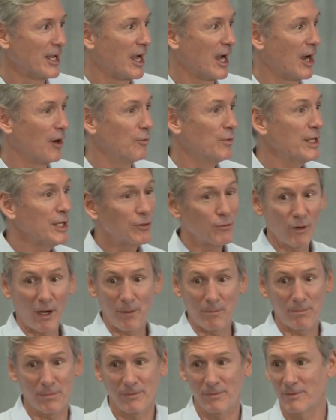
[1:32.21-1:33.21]
Uh, we grew
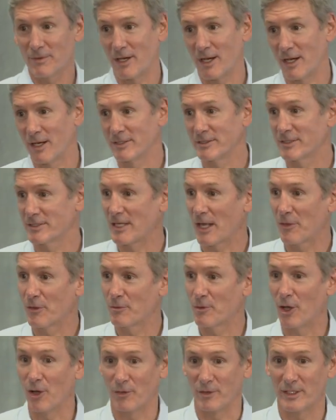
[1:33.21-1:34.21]
up uh, just down
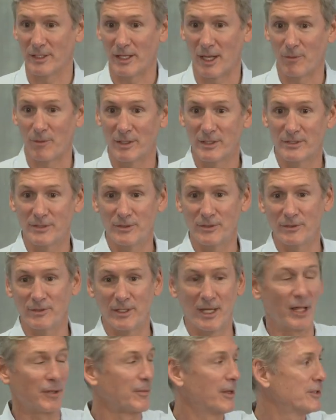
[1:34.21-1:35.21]
the road. I went
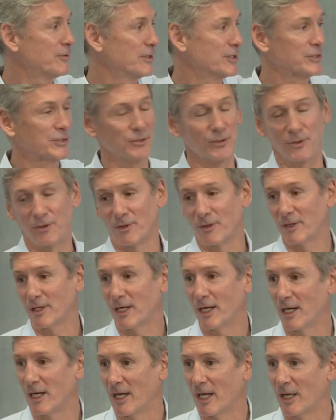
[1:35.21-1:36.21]
to elementary school
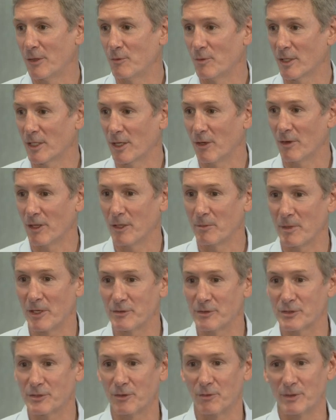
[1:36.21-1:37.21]
uh, at Willow
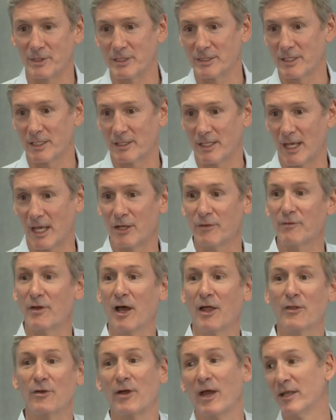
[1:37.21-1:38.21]
Elementary School, which is at the end,
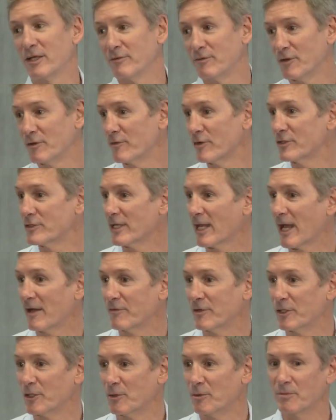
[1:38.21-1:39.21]
other end of University
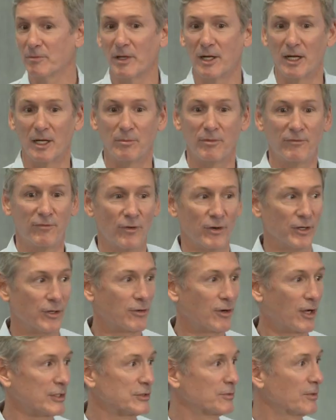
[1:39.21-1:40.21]
Avenue uh, before you
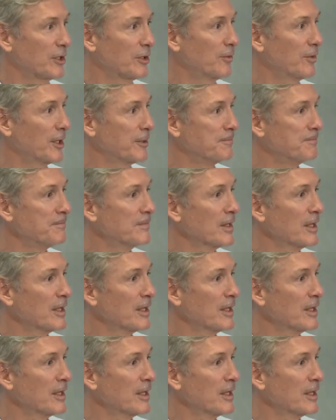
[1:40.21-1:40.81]
cross 101.